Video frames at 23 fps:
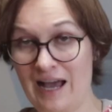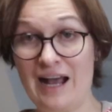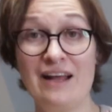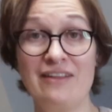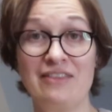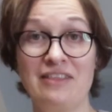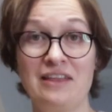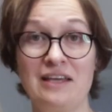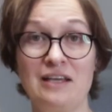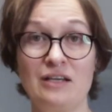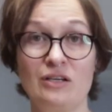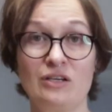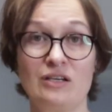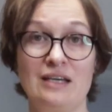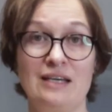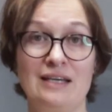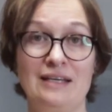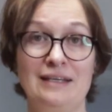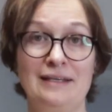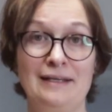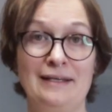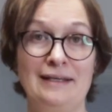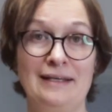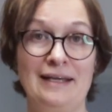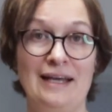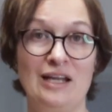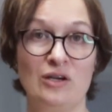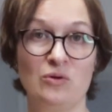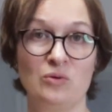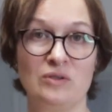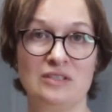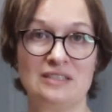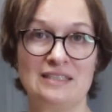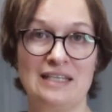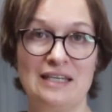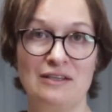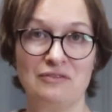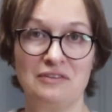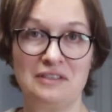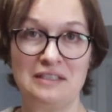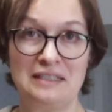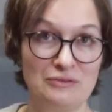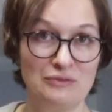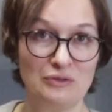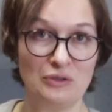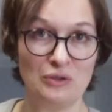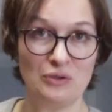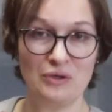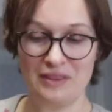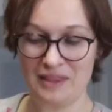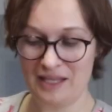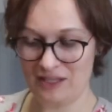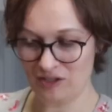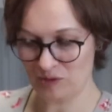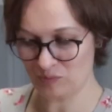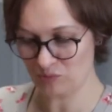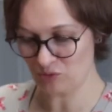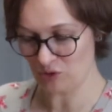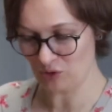I think I will save these for another